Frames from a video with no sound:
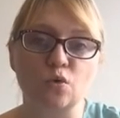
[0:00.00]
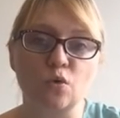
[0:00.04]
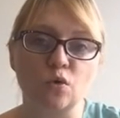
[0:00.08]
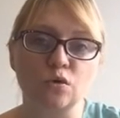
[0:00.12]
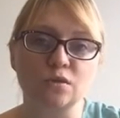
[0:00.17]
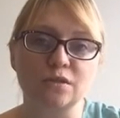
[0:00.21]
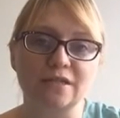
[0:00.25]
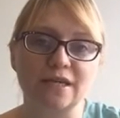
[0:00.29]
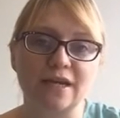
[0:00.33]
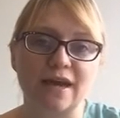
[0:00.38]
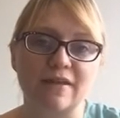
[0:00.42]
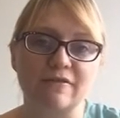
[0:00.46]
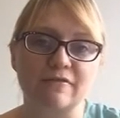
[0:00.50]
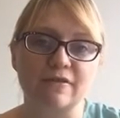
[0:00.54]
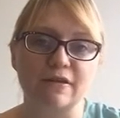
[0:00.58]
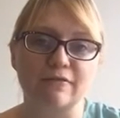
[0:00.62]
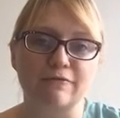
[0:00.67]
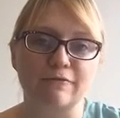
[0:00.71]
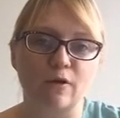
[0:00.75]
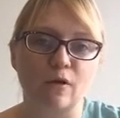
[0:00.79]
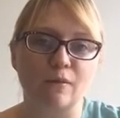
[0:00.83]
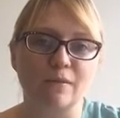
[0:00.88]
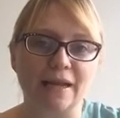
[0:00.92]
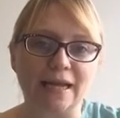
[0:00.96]
scores together and
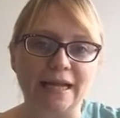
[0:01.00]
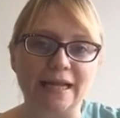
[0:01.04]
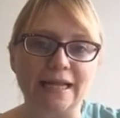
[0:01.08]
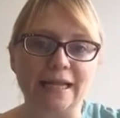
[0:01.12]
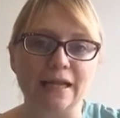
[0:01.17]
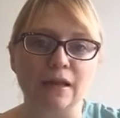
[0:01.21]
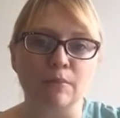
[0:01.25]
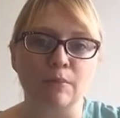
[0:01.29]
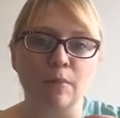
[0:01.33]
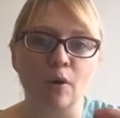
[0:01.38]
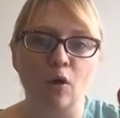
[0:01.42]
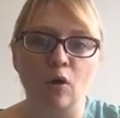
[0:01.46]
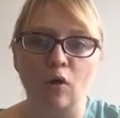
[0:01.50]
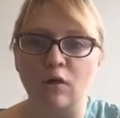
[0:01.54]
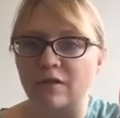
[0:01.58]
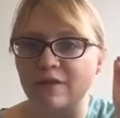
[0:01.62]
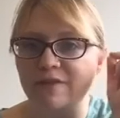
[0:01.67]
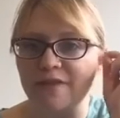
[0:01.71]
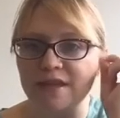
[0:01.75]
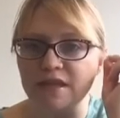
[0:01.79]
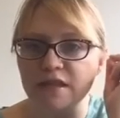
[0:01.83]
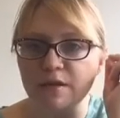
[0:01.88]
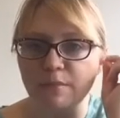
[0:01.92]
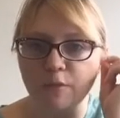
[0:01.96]
it formed like a little
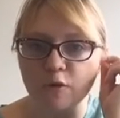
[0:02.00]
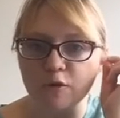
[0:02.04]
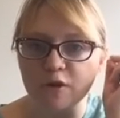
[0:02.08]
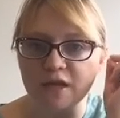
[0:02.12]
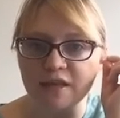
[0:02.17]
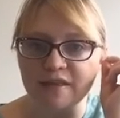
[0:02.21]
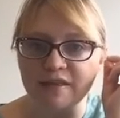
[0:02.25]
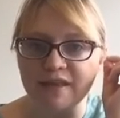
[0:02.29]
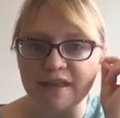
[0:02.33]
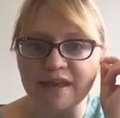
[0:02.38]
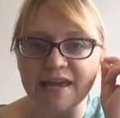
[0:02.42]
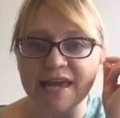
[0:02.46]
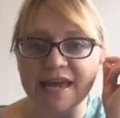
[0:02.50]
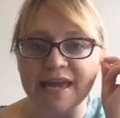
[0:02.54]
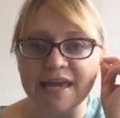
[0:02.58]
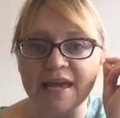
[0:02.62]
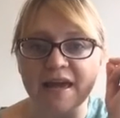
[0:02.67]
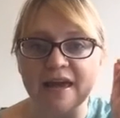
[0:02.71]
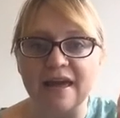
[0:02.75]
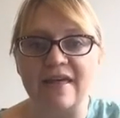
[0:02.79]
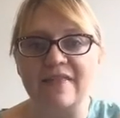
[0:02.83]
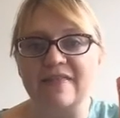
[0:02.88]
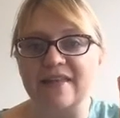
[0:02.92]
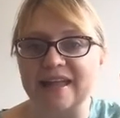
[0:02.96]
ball, and then you put it in the
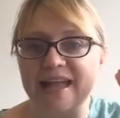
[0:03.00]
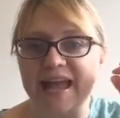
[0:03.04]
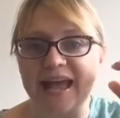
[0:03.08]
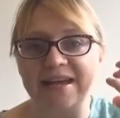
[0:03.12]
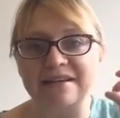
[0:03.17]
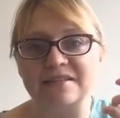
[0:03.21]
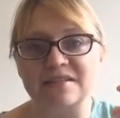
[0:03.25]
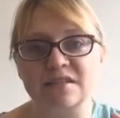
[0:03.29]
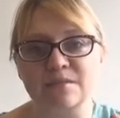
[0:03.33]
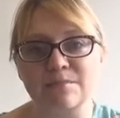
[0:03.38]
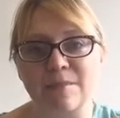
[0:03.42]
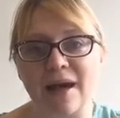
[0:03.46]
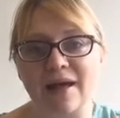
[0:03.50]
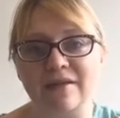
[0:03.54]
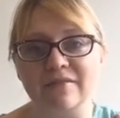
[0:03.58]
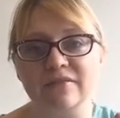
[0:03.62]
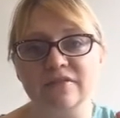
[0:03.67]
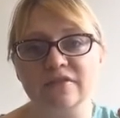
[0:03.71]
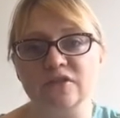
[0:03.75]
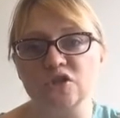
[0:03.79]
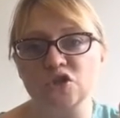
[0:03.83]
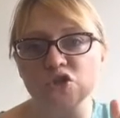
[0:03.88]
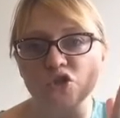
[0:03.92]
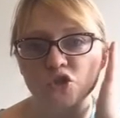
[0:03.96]
ear and then it
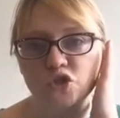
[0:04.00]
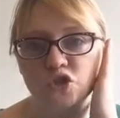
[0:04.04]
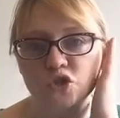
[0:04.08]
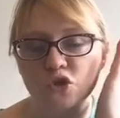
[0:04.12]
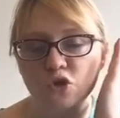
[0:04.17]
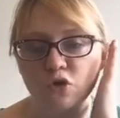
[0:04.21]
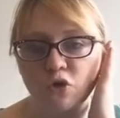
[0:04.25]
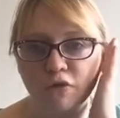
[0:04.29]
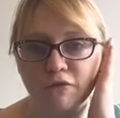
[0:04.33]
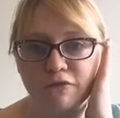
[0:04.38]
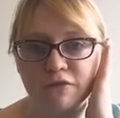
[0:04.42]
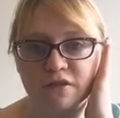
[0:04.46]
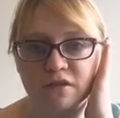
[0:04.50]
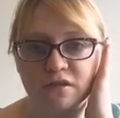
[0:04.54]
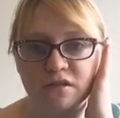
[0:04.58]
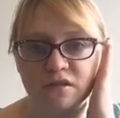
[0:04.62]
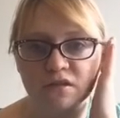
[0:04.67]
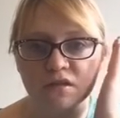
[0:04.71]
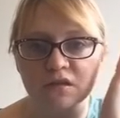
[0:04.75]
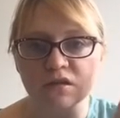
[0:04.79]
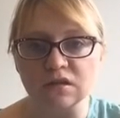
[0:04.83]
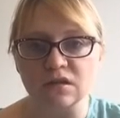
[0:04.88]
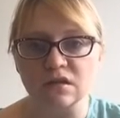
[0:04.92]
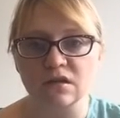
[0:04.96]
expands and just
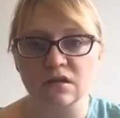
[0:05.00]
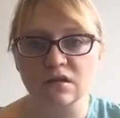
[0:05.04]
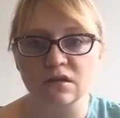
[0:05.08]
covers